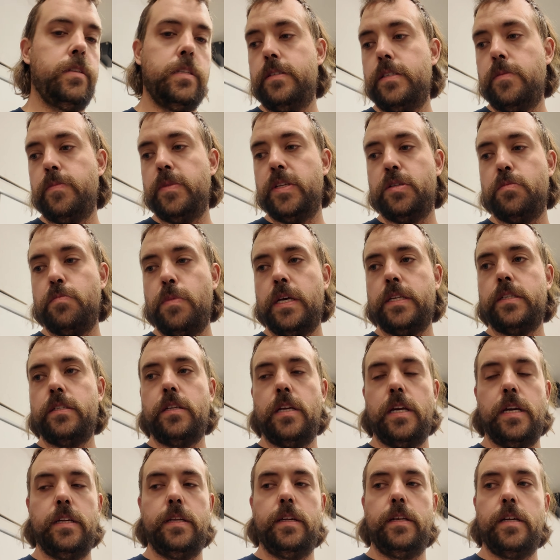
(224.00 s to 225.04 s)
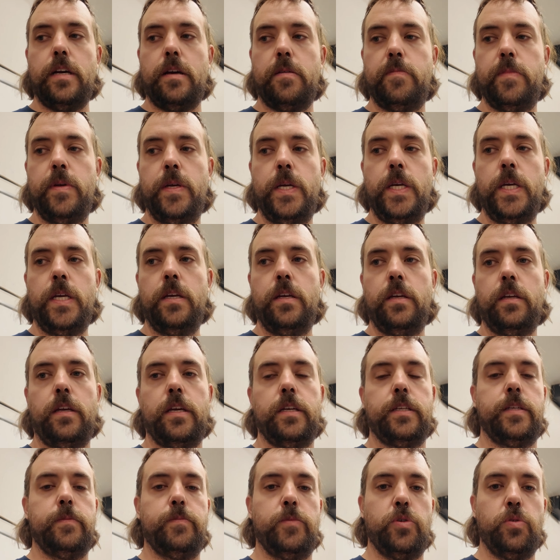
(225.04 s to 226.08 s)
some of this mess tidied up,
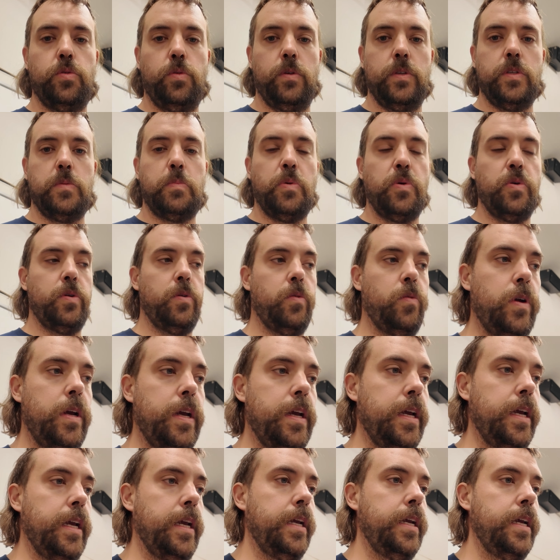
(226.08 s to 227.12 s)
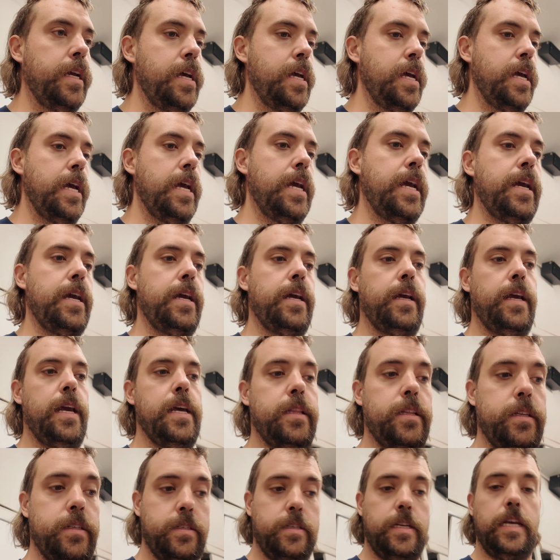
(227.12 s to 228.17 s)
get some tools put away, and
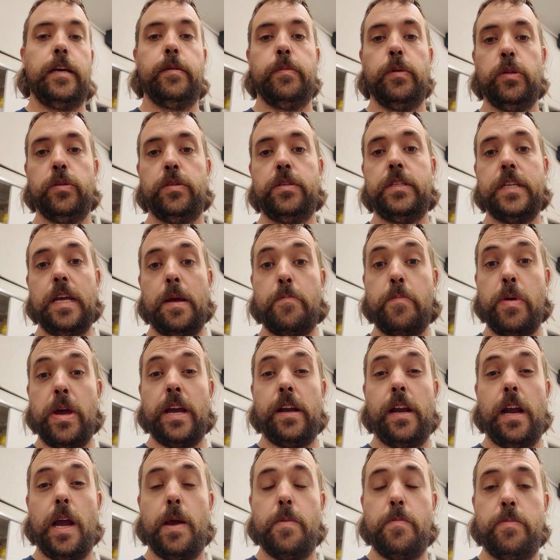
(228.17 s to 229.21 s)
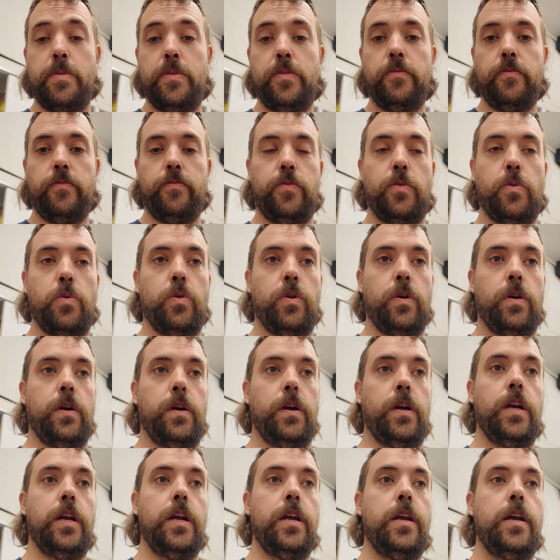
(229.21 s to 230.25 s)
get this table set back up
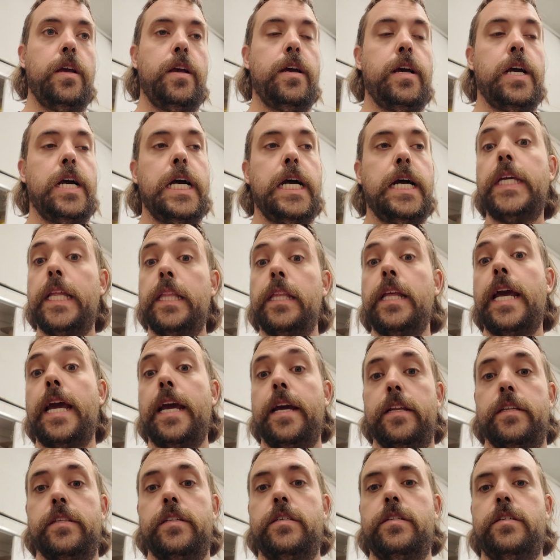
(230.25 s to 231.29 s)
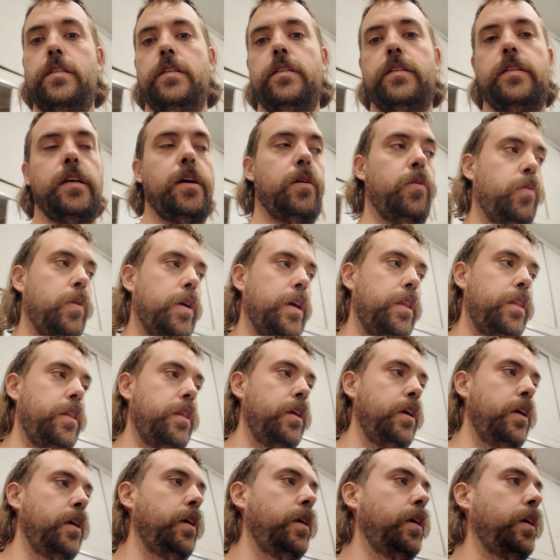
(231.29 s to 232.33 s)
for getting the heads dealt
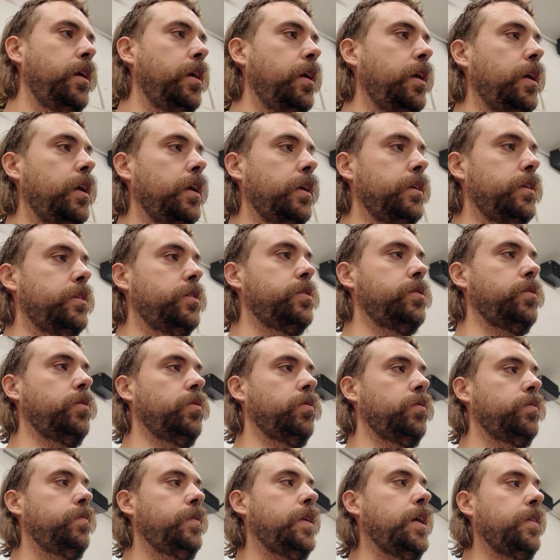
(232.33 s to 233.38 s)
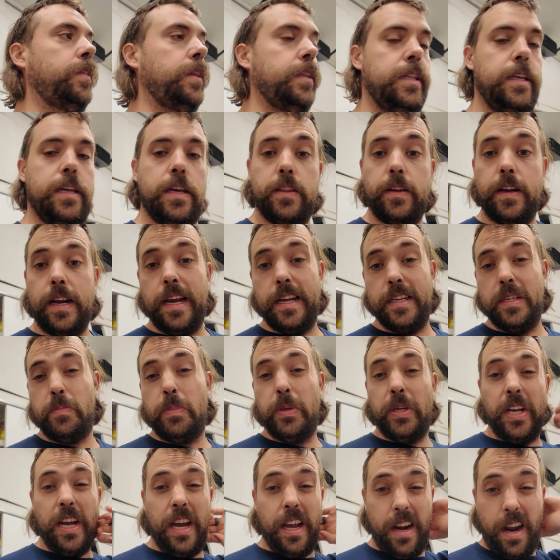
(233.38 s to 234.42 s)
with. So now that the other head's
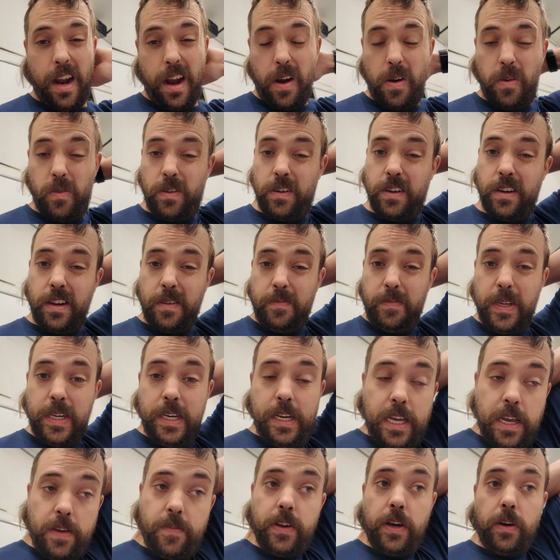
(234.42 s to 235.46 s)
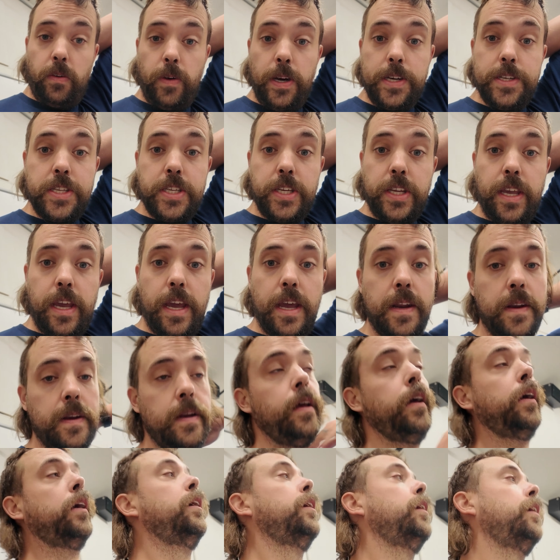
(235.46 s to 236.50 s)
been kind of out, I'm gonna give it a rinse
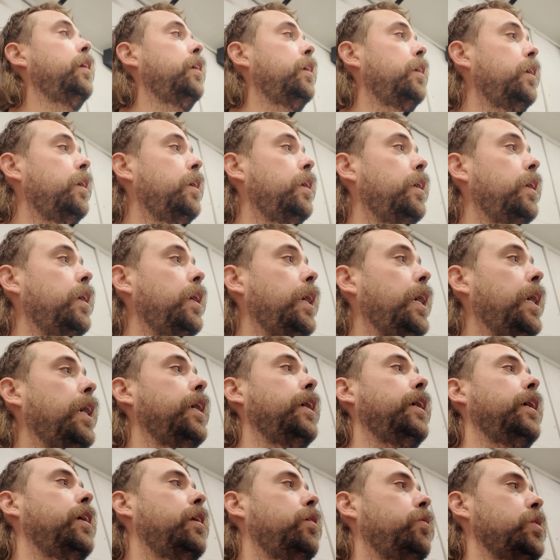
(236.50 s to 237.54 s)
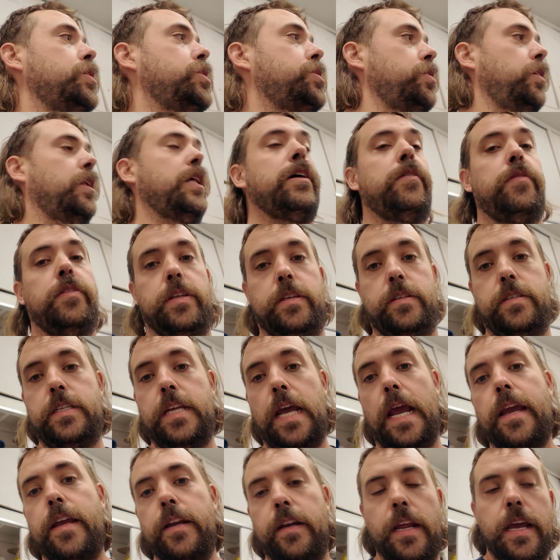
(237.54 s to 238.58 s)
again. And we still have the
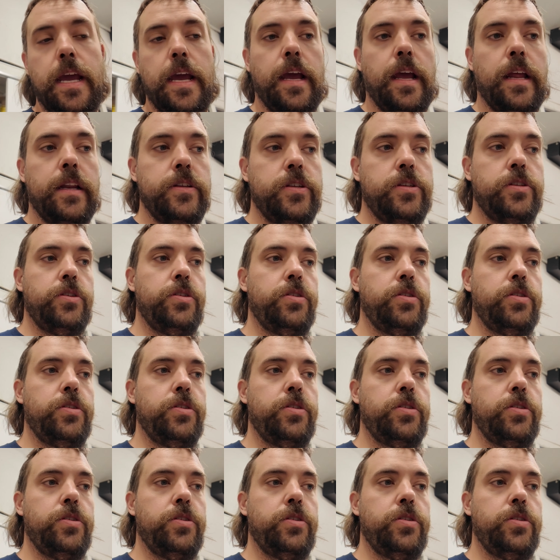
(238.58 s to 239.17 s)
second head